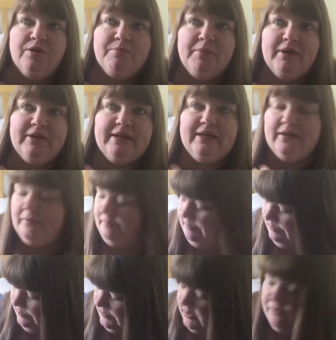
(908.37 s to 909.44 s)

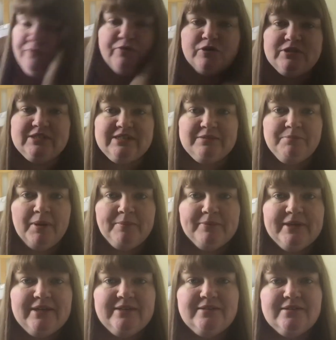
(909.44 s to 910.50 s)
my frosted
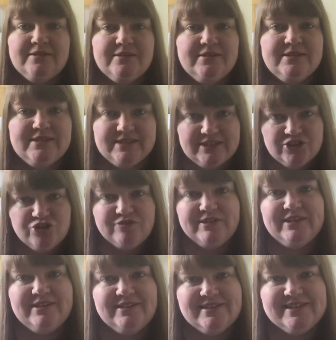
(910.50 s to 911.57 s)
pumpkin stitch
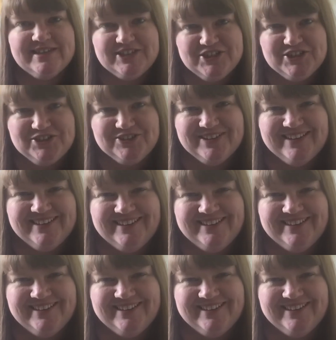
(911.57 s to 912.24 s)
along.